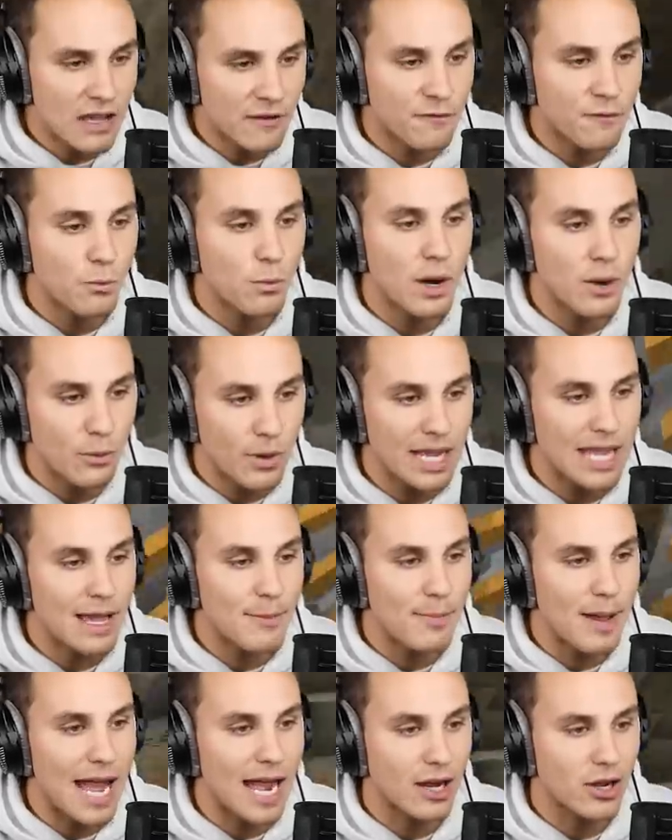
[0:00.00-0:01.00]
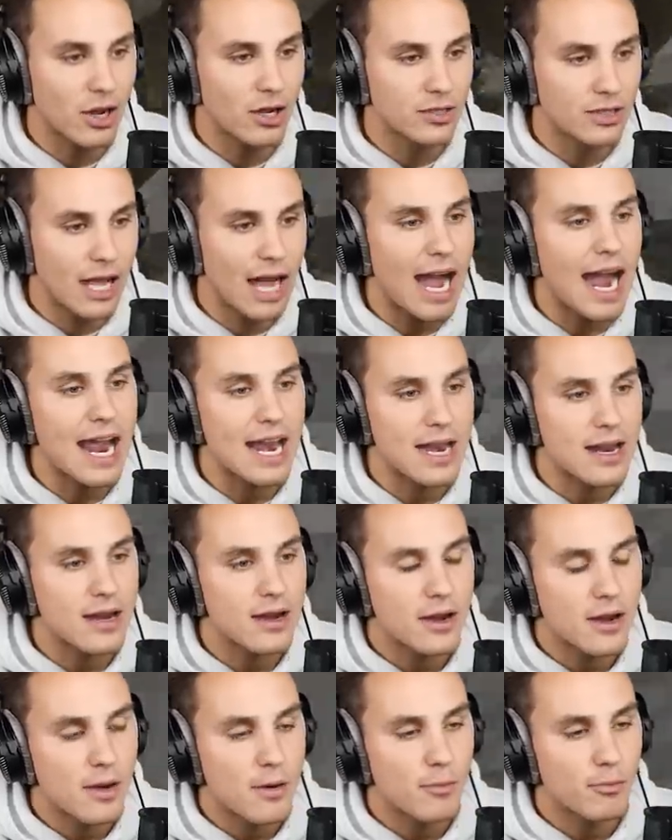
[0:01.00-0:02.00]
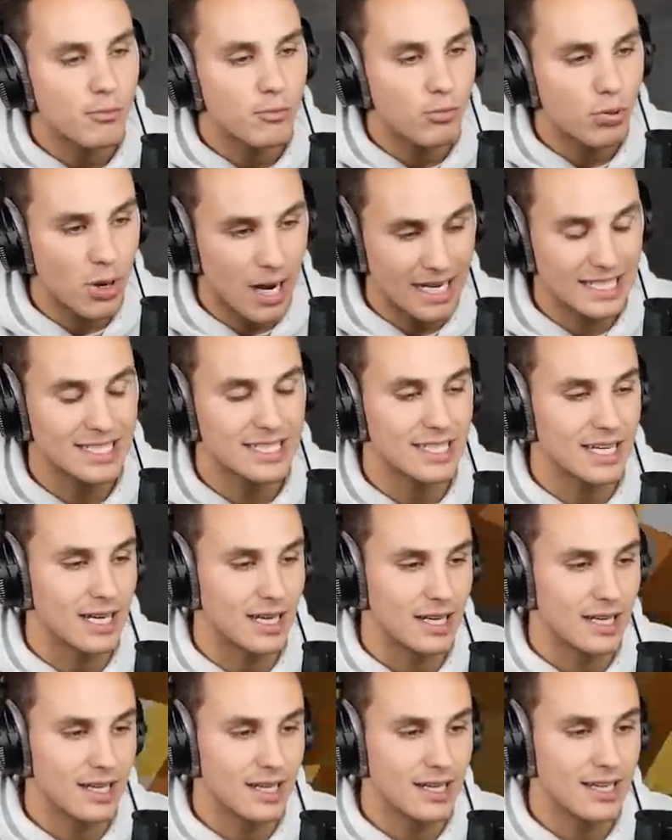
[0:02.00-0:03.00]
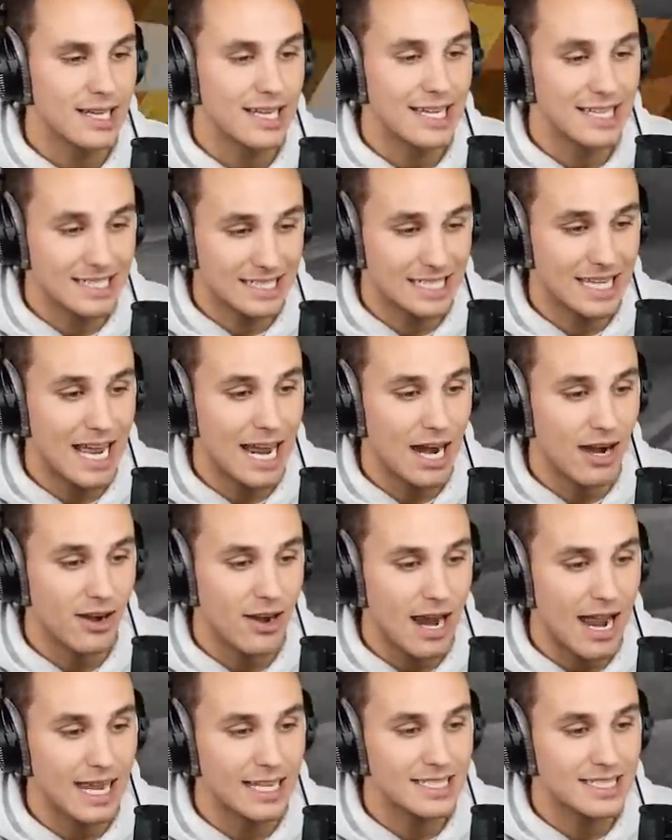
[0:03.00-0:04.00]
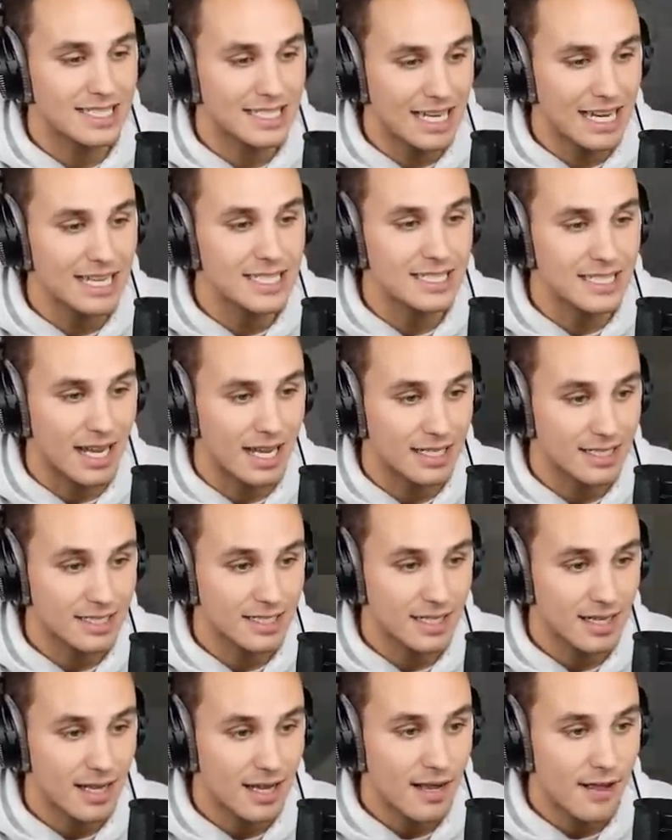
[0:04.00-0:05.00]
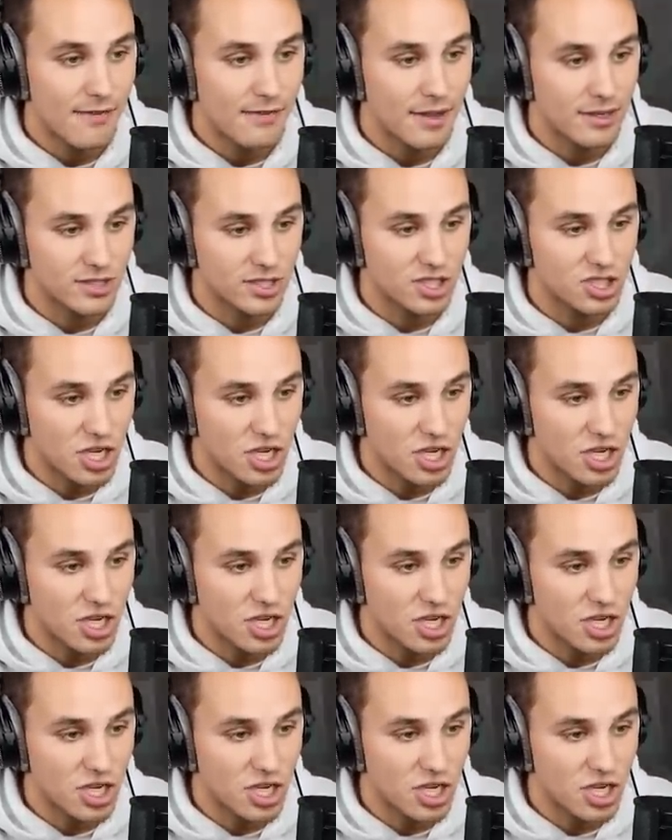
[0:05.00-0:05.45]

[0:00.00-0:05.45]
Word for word: If, when we get back online, Preston is there and sees us, there's